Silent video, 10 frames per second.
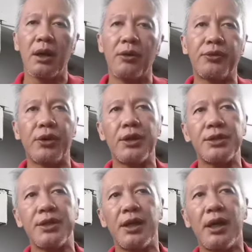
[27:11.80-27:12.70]
Of
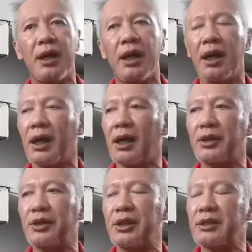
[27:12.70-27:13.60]
course,
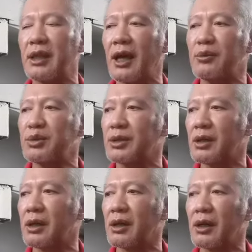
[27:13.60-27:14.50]
in these times,
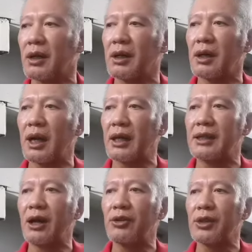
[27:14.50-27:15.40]
I
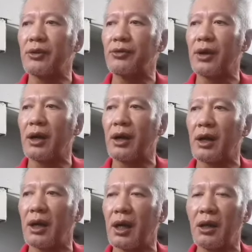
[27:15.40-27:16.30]
doubt if
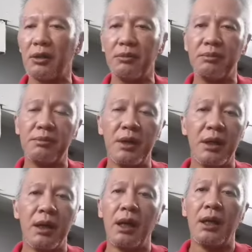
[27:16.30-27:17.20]
I'll
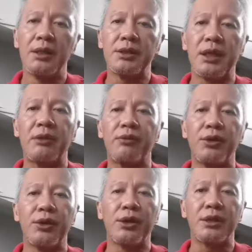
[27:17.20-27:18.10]
set
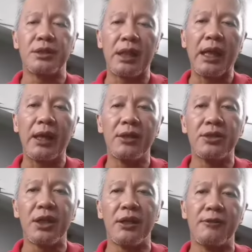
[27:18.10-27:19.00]
foot on a
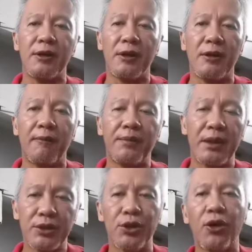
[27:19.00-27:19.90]
stage and
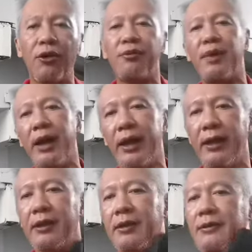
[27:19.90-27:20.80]
show off my